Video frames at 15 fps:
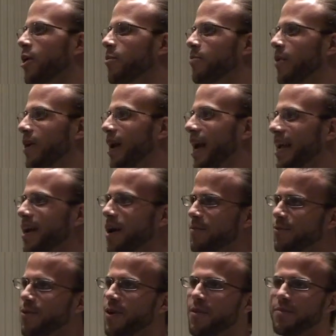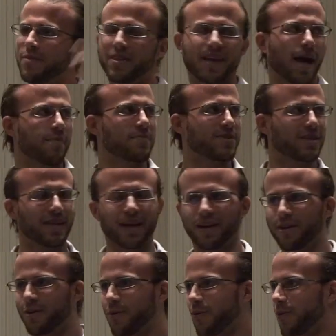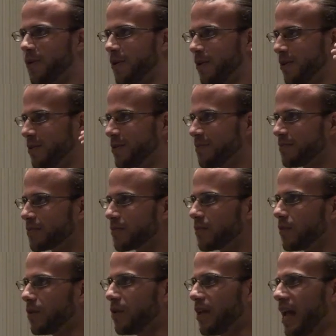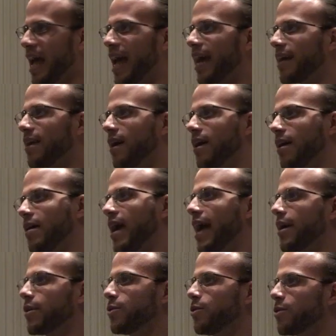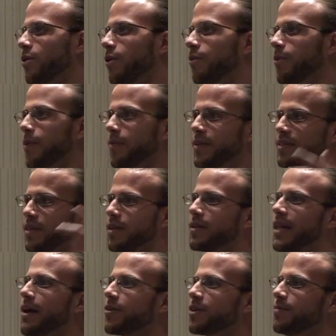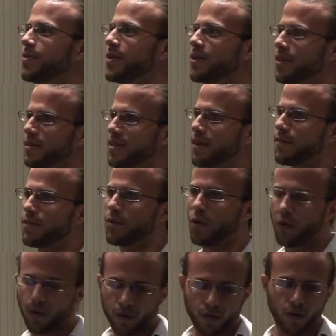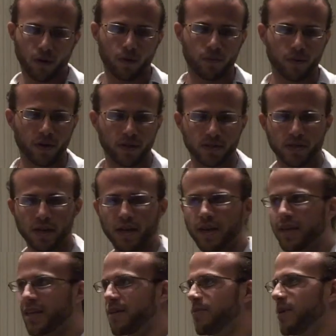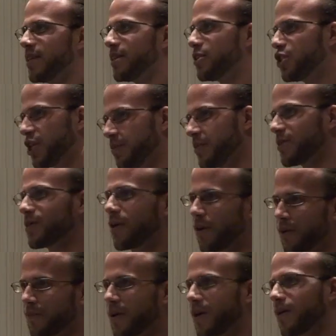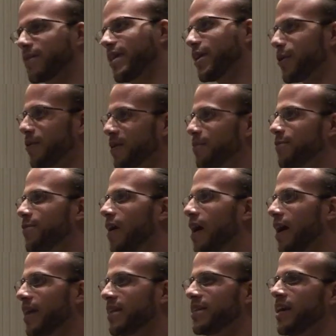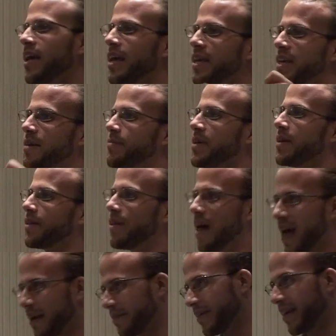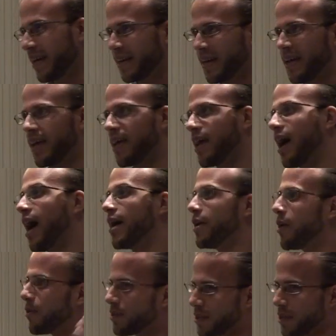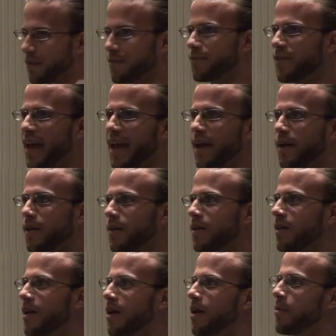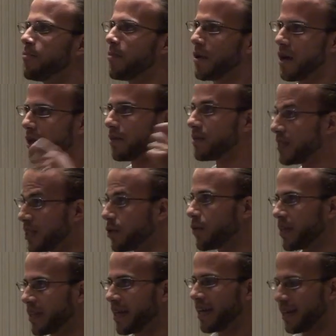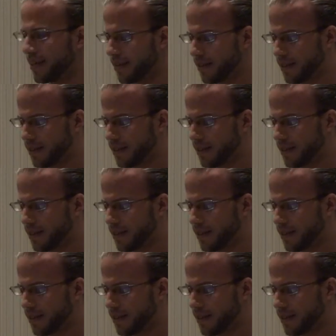But I come from the opposite end of the world at, uh, at Google where we did cloud computing stuff and the whole goal was give me the cheapest hardware that you can find, give me a lot of it. I know it's going to fail, but I'll deal with it.